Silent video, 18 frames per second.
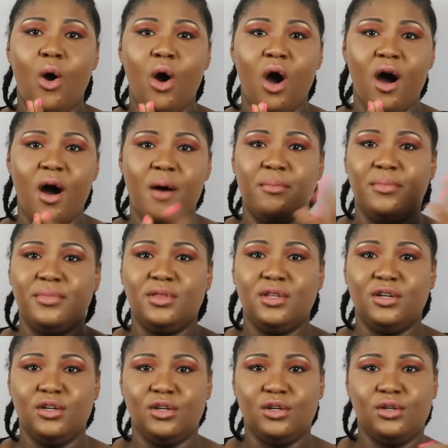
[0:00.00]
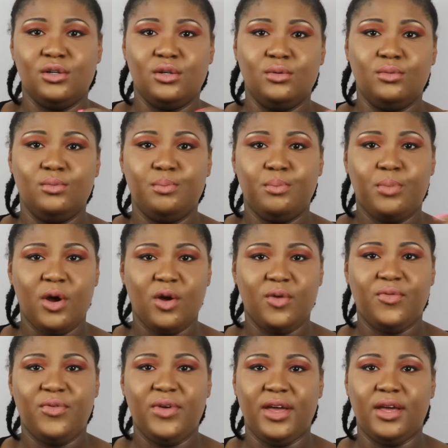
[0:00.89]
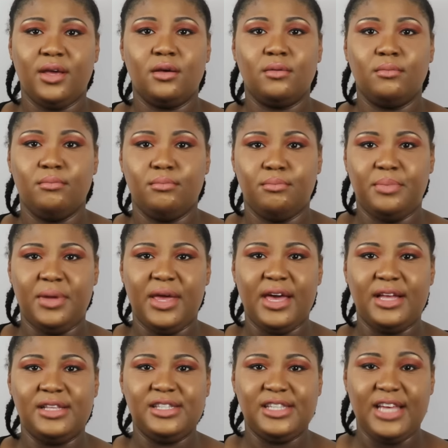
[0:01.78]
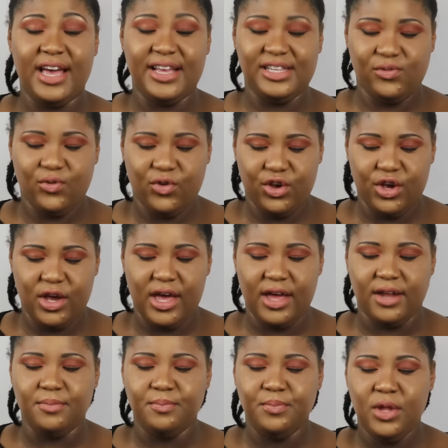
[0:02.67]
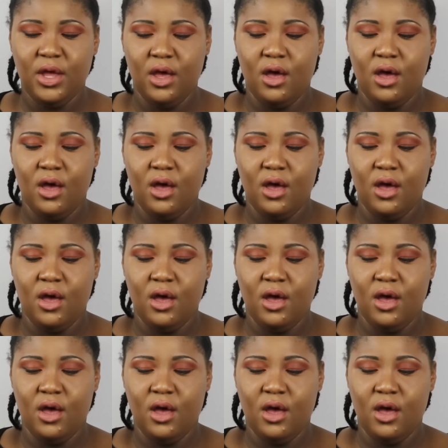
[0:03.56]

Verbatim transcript: um, the perfect band size for your head.